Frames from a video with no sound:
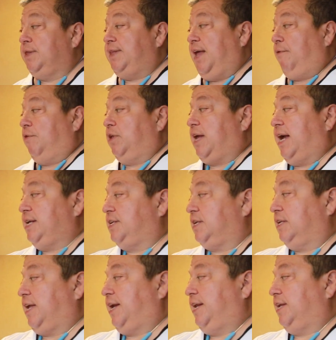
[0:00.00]
that will
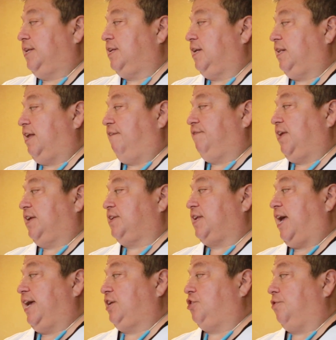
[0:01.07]
isolate it to the left
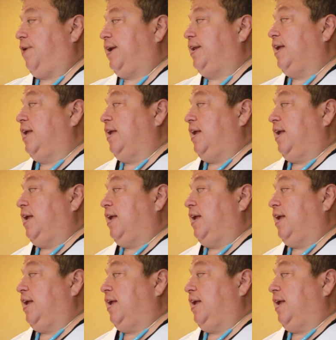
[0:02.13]
SI joint.